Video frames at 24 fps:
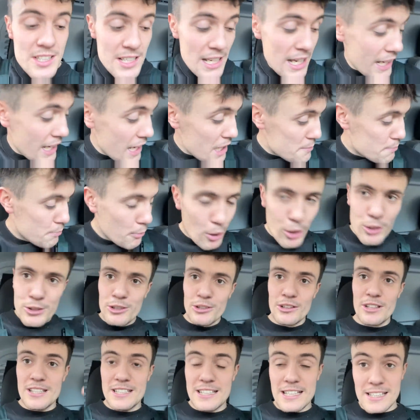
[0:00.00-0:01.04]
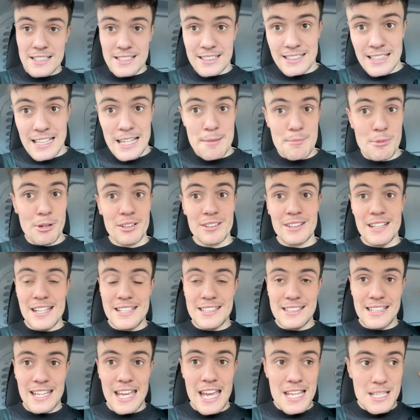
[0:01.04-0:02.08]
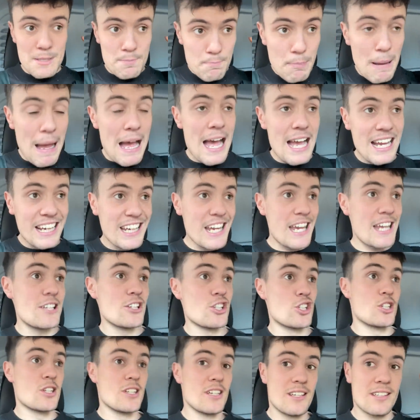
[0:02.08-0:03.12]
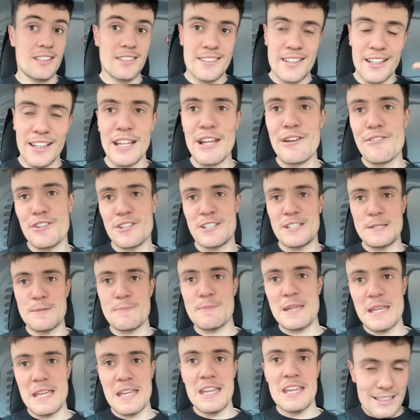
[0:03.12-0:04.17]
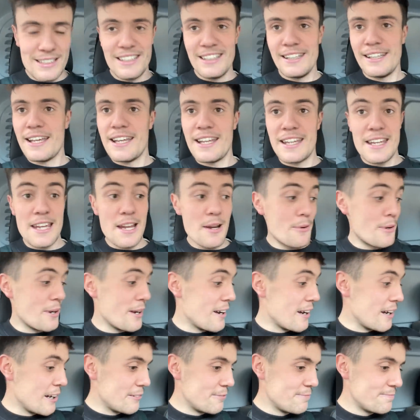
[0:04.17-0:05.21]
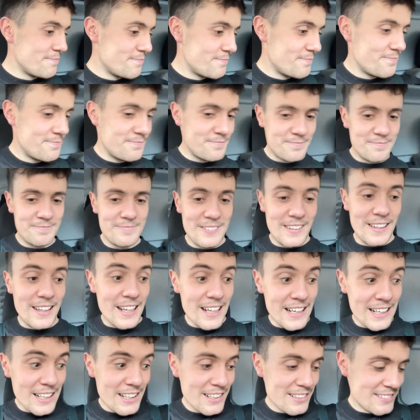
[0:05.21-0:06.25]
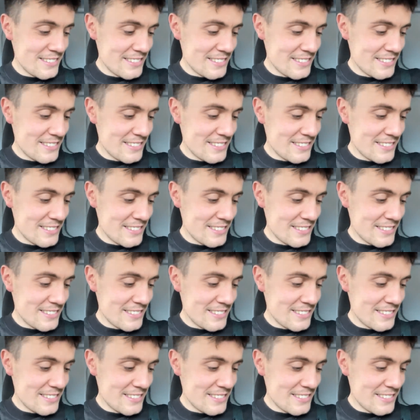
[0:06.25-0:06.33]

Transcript: It gets bottled, it gets labelled, it gets packaged, delivered to me, and there we are, lager.